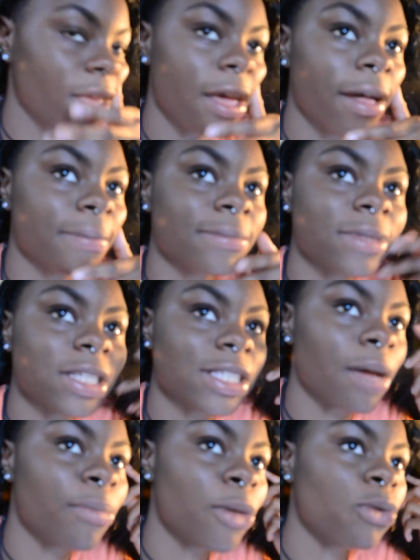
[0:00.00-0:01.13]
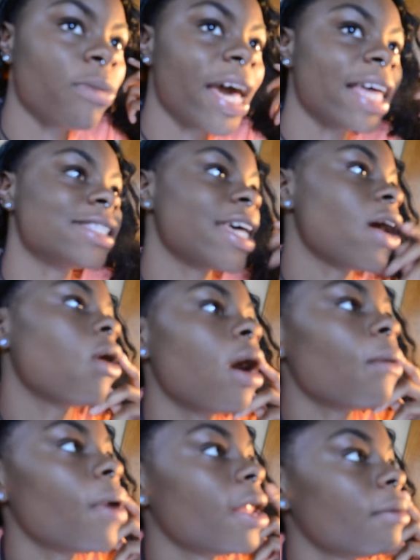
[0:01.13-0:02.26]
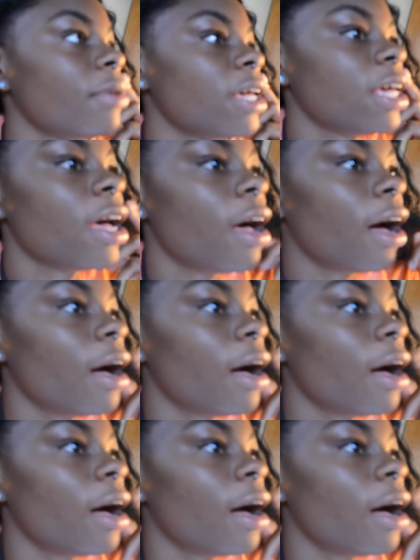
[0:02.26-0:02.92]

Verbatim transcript: Yep. Some people might say, oh, I want to be